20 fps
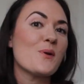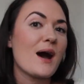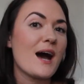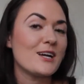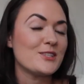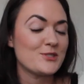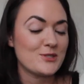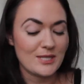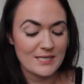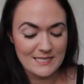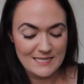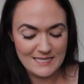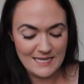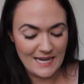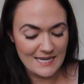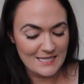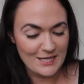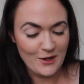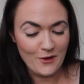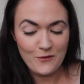as you can see,
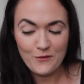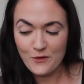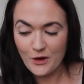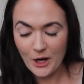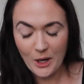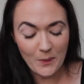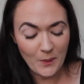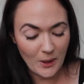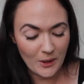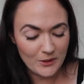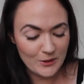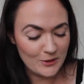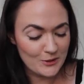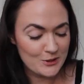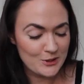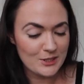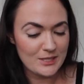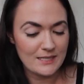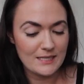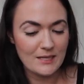I did very well in
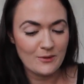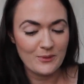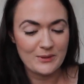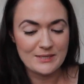Gucci.